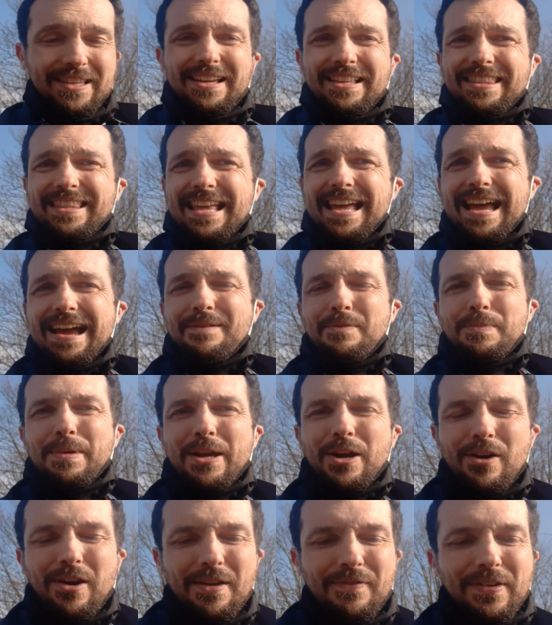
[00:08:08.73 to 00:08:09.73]
and there we
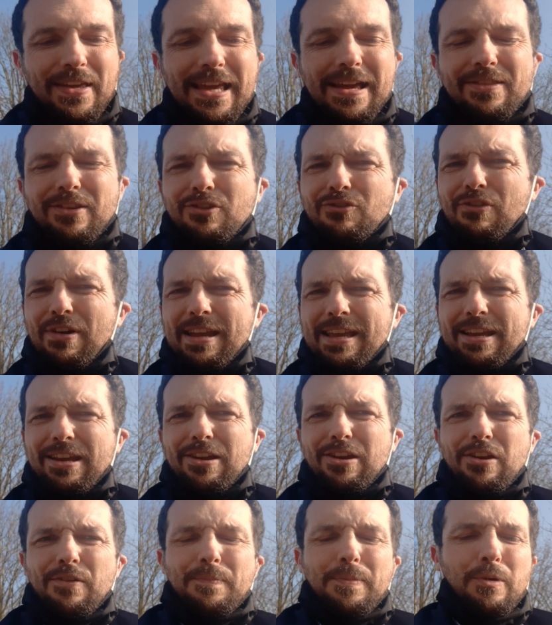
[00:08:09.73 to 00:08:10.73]
can't even get the great
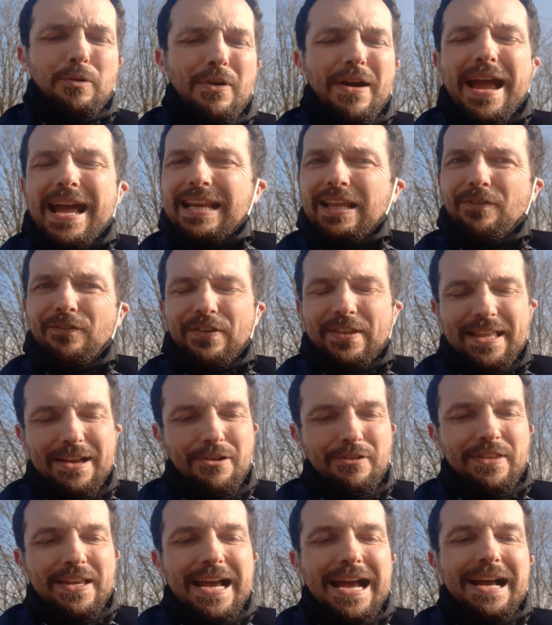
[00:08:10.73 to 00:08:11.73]
curve or anything there
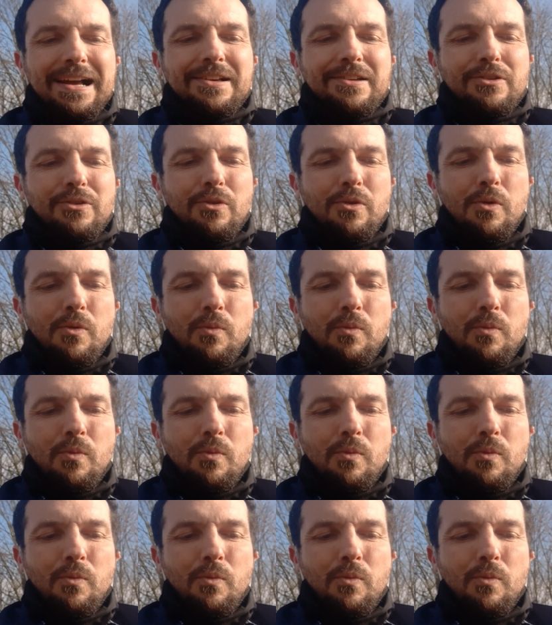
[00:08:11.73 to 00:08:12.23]
on the angle.